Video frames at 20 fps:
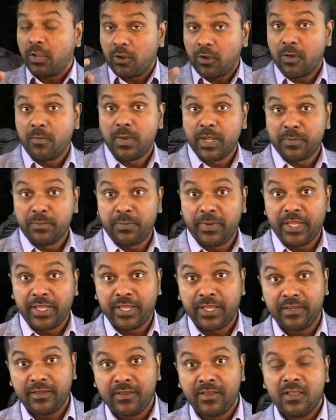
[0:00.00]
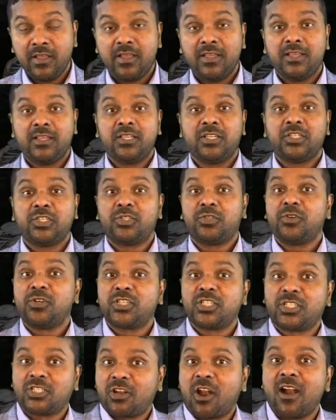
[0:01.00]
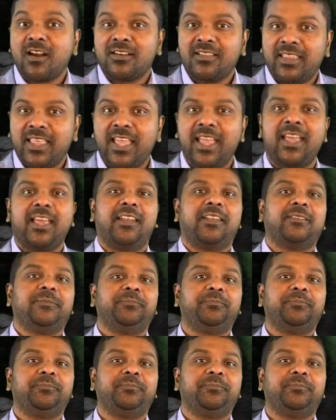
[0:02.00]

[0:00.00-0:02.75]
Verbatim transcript: human being should start there.